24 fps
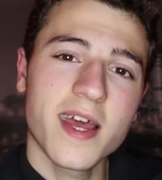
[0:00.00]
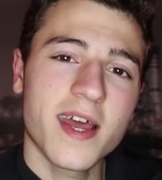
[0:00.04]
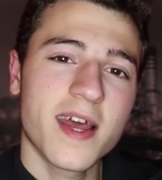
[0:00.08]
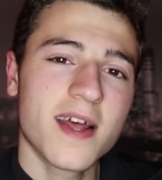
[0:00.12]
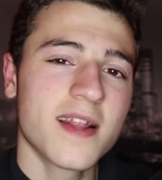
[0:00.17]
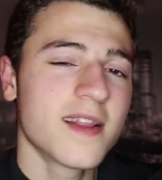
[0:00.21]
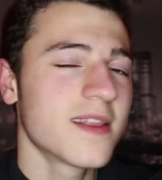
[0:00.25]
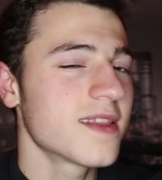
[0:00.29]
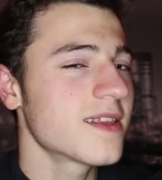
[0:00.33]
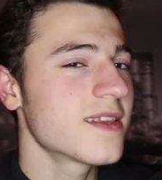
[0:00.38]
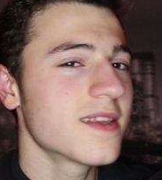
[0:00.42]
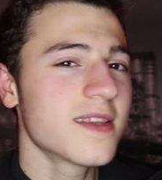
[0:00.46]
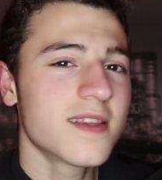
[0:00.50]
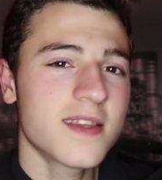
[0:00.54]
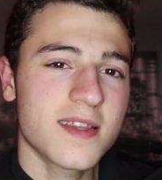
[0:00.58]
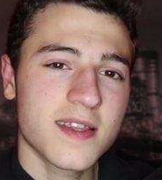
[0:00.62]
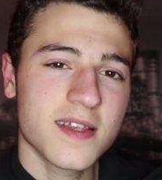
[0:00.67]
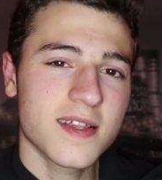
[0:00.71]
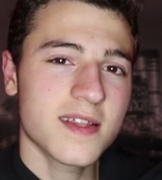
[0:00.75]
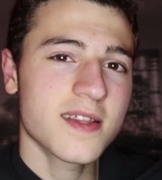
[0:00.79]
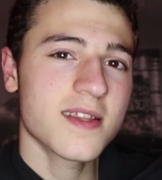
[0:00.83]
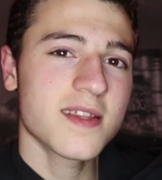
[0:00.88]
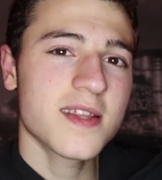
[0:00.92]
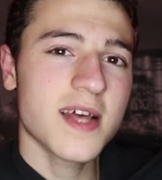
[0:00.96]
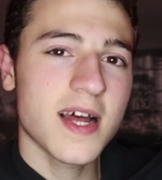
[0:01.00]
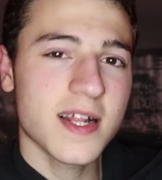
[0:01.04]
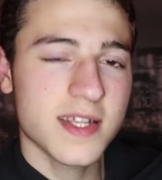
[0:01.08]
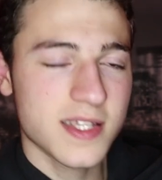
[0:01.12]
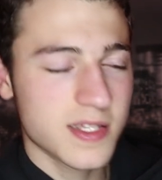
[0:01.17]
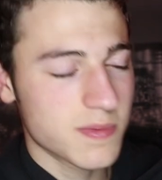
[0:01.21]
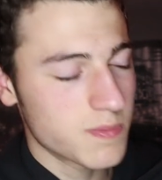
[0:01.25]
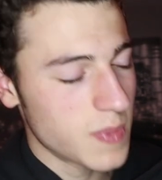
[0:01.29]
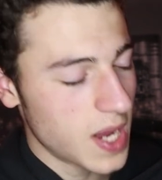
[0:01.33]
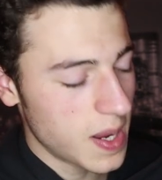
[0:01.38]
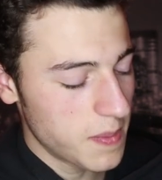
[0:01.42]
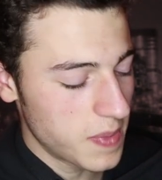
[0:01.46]
and
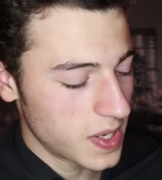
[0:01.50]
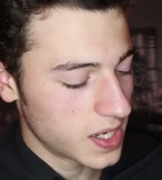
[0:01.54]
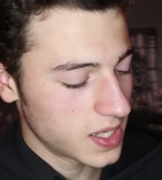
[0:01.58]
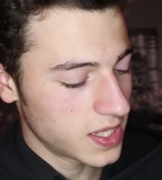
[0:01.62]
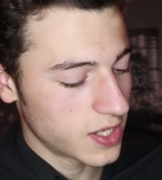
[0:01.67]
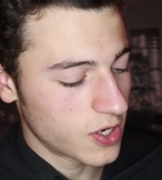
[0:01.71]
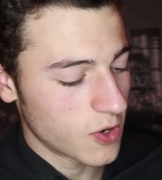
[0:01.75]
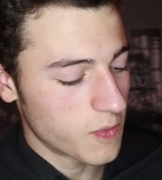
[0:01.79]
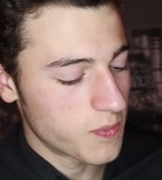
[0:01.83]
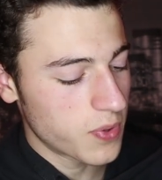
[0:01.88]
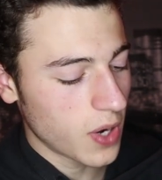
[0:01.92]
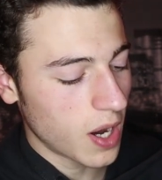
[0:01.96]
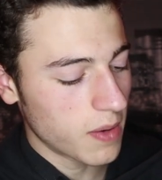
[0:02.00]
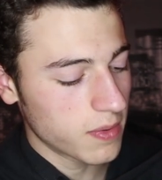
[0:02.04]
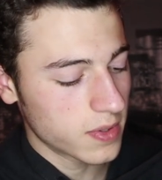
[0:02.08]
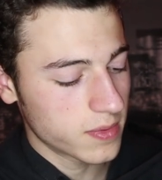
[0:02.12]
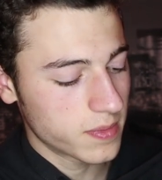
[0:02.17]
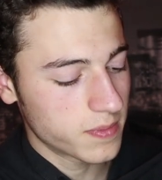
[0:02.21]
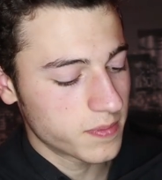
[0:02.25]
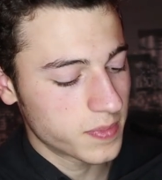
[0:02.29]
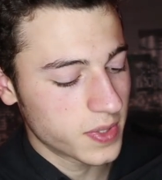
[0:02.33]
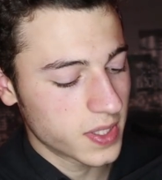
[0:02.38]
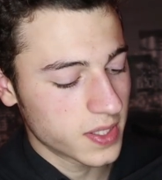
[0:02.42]
that's maybe a little problem,